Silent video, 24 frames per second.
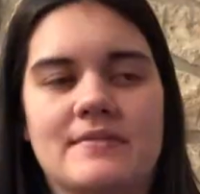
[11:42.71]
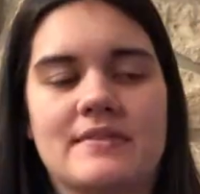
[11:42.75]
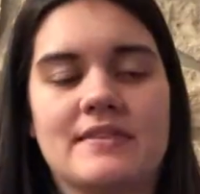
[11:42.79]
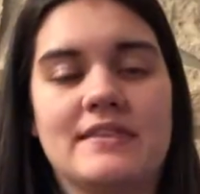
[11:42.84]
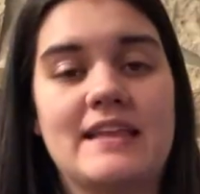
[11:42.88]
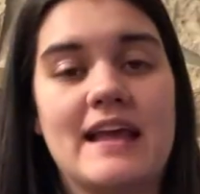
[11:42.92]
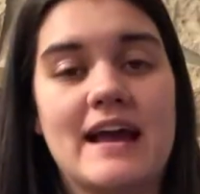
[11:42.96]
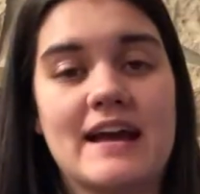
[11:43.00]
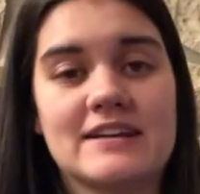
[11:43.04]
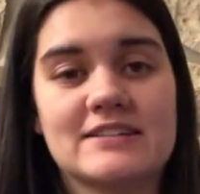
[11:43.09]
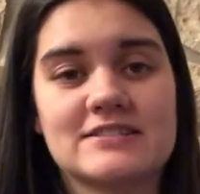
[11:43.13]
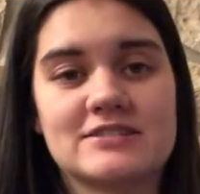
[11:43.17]

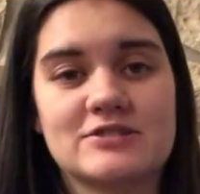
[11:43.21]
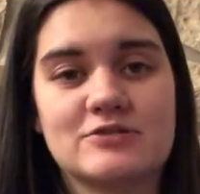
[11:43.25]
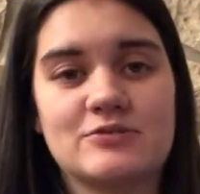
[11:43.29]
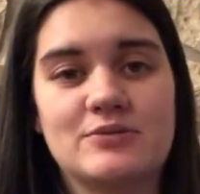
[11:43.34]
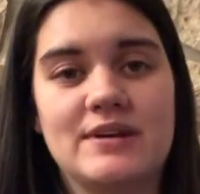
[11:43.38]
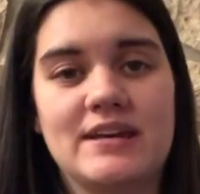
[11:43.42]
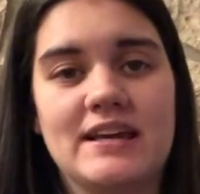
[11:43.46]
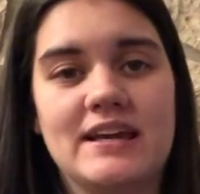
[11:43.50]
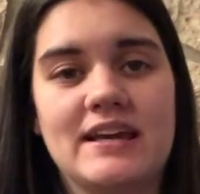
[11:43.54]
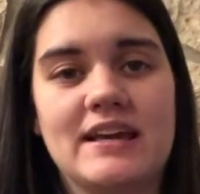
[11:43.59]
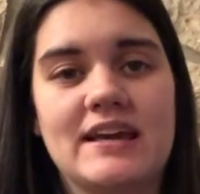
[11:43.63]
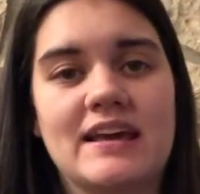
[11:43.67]
Next
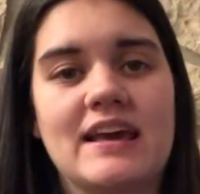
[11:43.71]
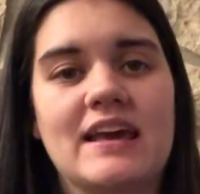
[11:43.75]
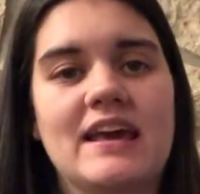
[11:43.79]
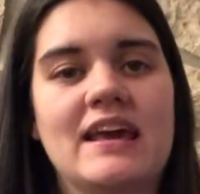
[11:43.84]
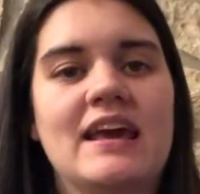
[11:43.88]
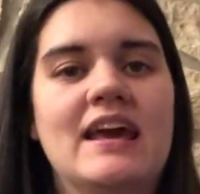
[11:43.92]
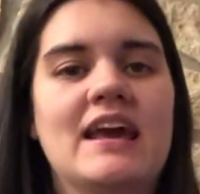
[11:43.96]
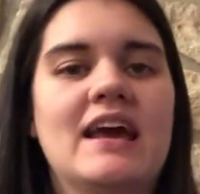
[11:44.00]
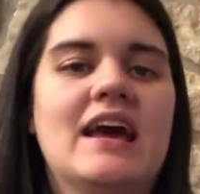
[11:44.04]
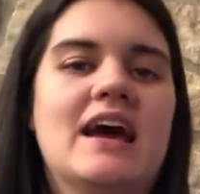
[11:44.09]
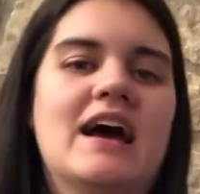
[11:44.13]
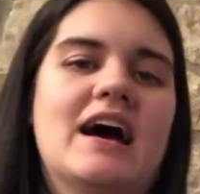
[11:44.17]
week,
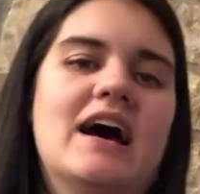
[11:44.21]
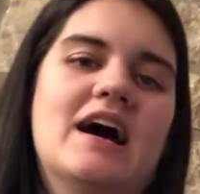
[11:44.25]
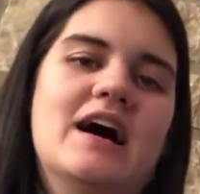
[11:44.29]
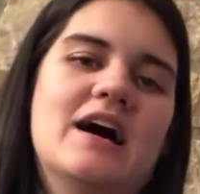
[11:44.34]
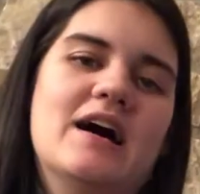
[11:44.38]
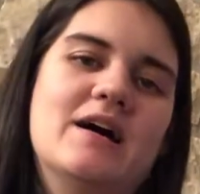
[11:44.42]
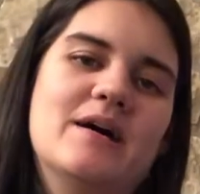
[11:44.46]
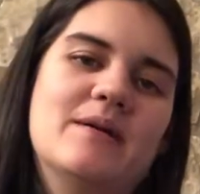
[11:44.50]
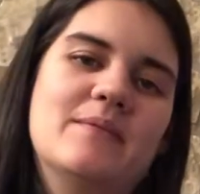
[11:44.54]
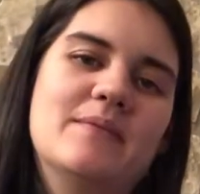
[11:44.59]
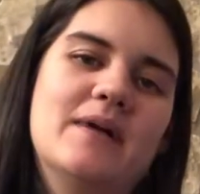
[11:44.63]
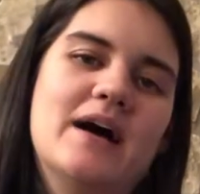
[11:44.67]

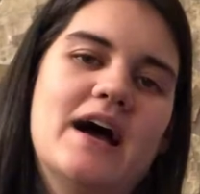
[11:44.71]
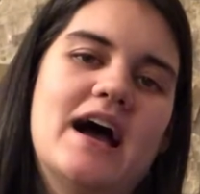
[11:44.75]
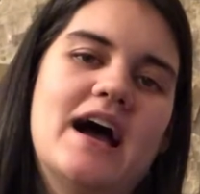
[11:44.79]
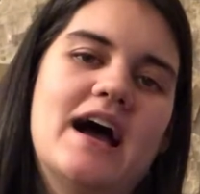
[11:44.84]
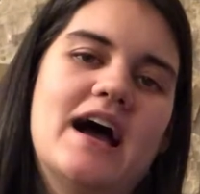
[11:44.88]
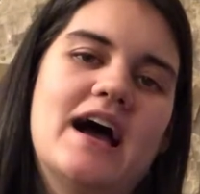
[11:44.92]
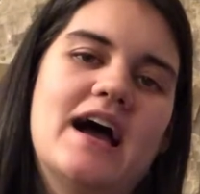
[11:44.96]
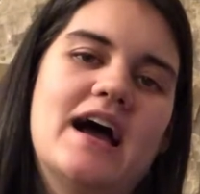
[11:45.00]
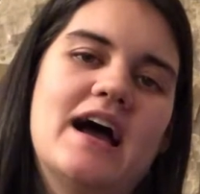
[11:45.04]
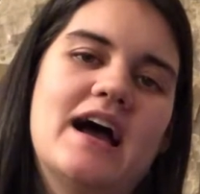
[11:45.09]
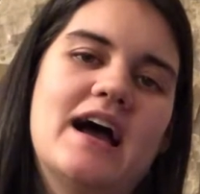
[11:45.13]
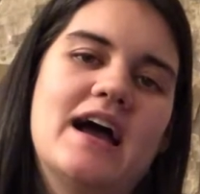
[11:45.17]
um,
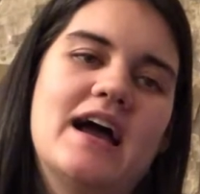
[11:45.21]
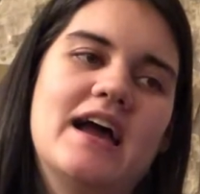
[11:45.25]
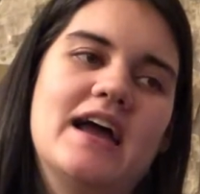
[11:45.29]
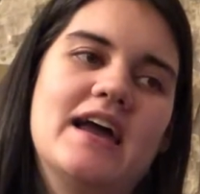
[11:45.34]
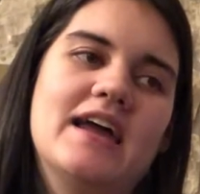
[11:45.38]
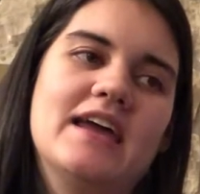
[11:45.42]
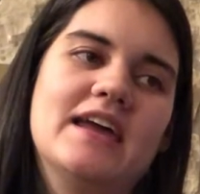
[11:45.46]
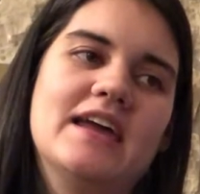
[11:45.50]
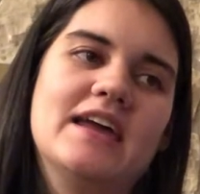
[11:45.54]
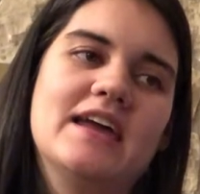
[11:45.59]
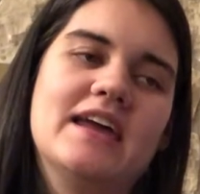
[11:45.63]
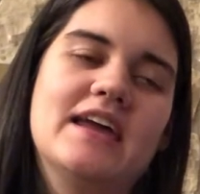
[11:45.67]

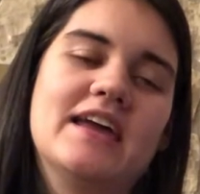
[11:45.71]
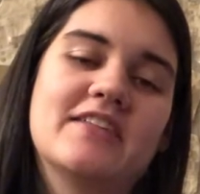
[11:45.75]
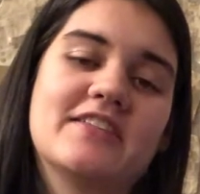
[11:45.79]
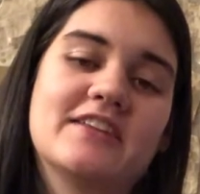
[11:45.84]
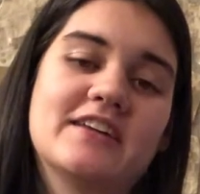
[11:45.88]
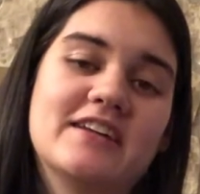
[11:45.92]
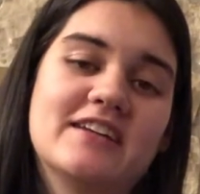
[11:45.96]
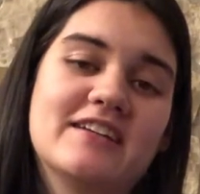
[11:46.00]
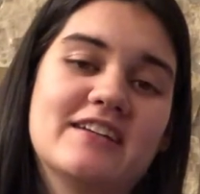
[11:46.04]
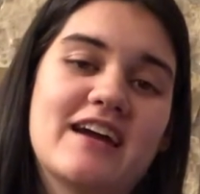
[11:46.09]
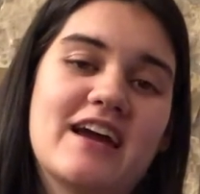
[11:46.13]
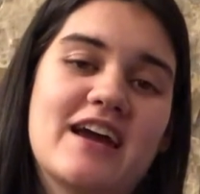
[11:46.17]
I
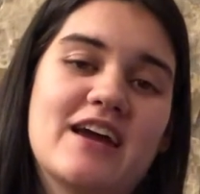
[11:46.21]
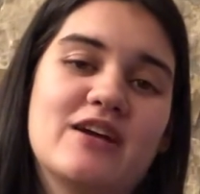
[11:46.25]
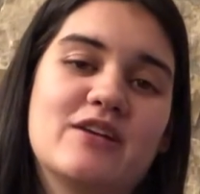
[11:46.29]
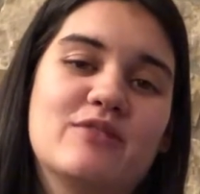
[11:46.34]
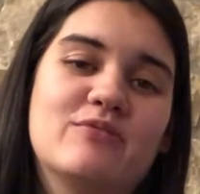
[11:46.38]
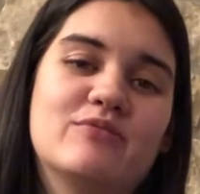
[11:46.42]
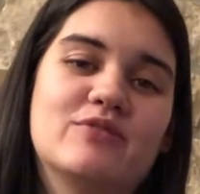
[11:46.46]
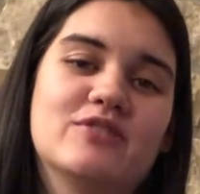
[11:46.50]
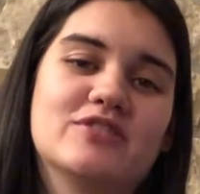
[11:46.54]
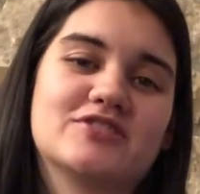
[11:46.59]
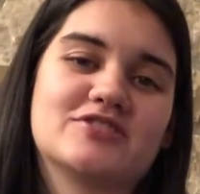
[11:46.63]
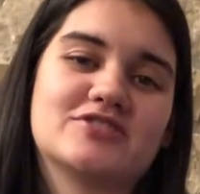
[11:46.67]
Anthony and I
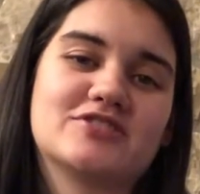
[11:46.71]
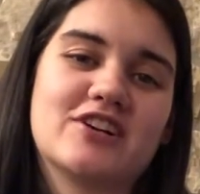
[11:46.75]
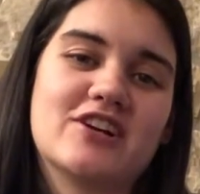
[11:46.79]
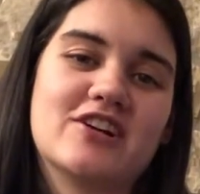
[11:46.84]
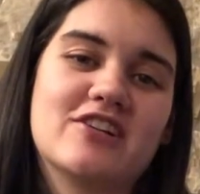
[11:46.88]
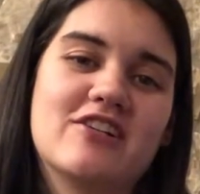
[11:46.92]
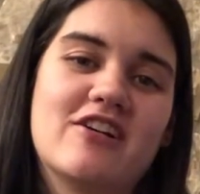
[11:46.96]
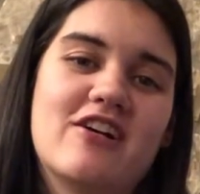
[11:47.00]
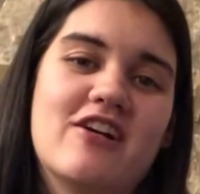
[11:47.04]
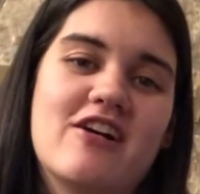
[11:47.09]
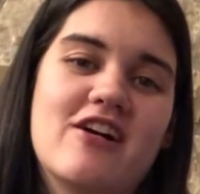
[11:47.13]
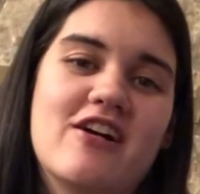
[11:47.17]
will
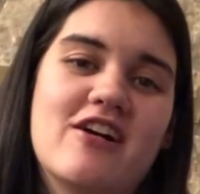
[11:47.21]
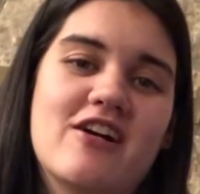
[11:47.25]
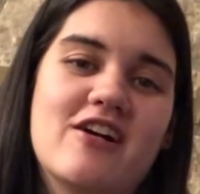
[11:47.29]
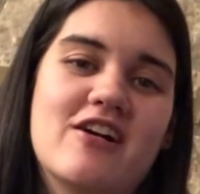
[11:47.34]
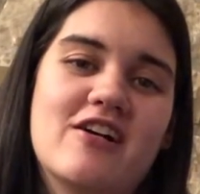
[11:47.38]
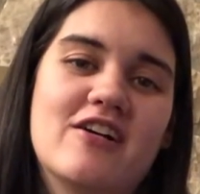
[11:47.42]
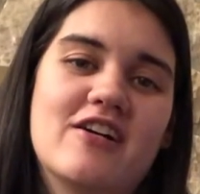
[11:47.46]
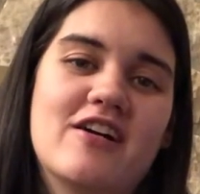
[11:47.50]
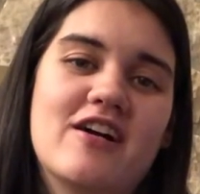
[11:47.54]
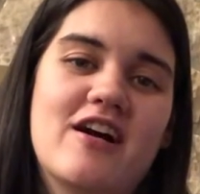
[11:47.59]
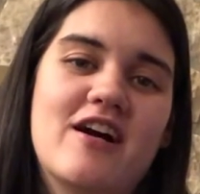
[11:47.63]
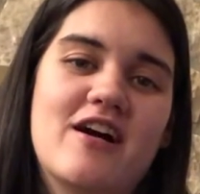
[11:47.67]
start
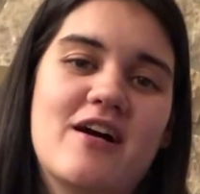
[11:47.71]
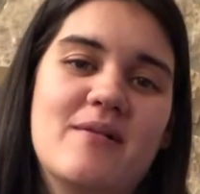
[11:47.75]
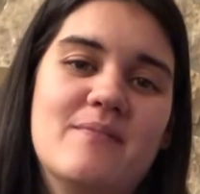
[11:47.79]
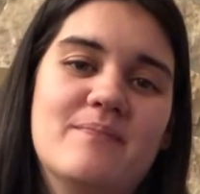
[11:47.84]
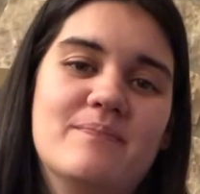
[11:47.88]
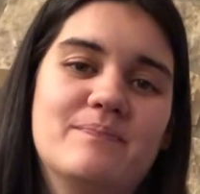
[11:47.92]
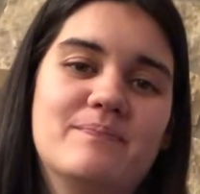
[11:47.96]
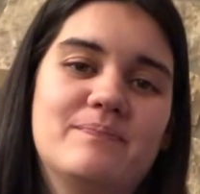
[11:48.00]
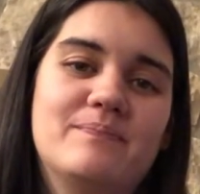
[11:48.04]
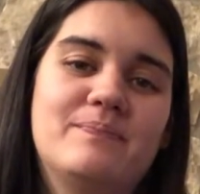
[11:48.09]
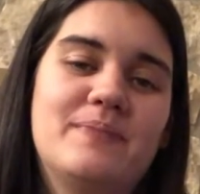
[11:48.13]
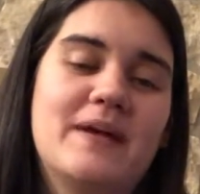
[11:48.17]
our
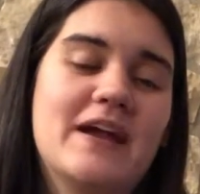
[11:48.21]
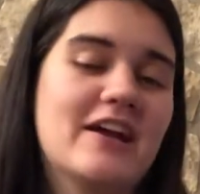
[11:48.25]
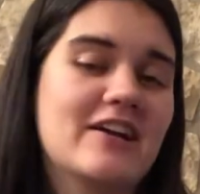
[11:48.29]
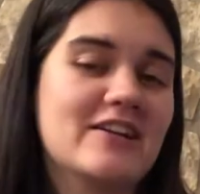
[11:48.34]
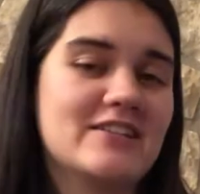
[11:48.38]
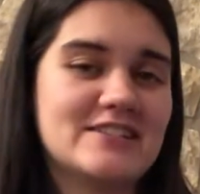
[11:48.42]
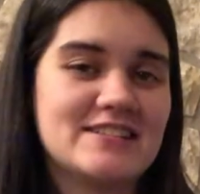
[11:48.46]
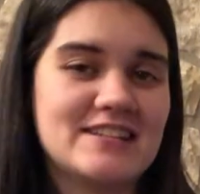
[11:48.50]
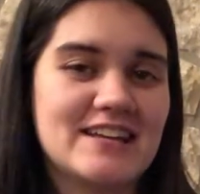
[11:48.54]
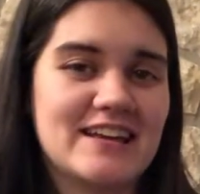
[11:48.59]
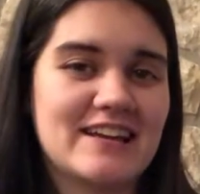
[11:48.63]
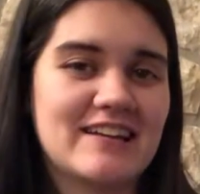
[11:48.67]
um,
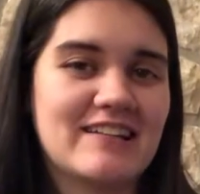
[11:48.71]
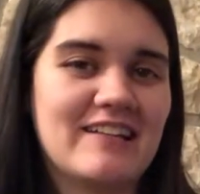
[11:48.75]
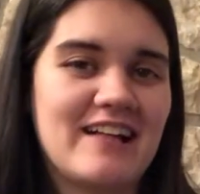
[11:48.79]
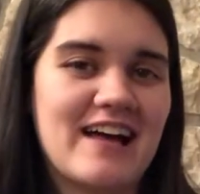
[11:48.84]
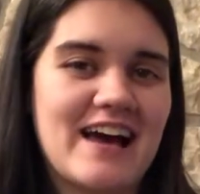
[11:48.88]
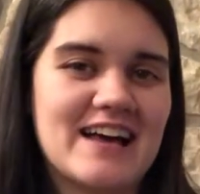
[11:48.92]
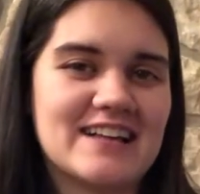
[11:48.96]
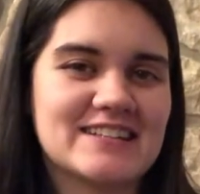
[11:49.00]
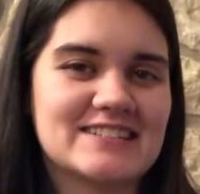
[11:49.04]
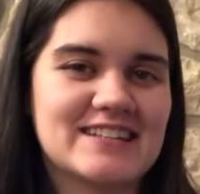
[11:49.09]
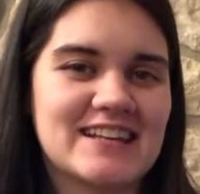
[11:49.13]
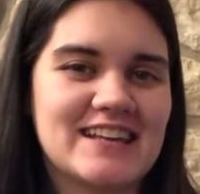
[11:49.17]
parenting
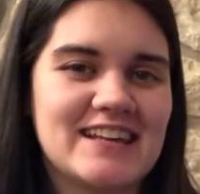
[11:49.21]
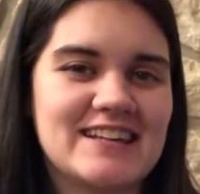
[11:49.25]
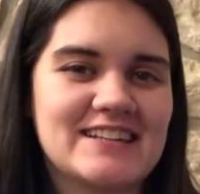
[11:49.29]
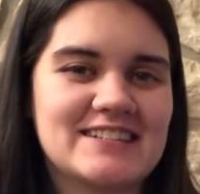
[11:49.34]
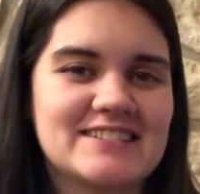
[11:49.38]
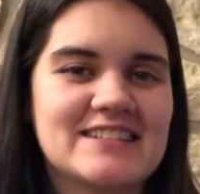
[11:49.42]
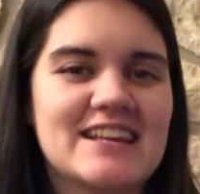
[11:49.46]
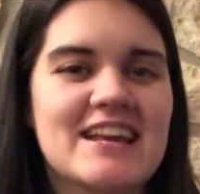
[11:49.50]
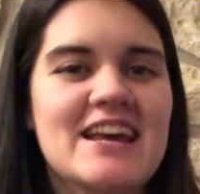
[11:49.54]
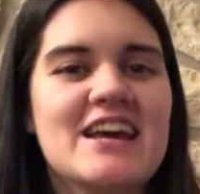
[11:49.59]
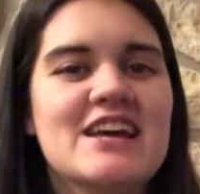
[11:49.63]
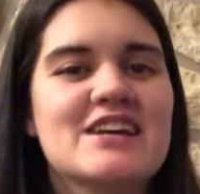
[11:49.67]

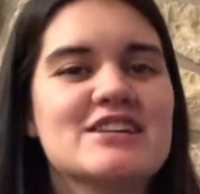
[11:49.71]
classes.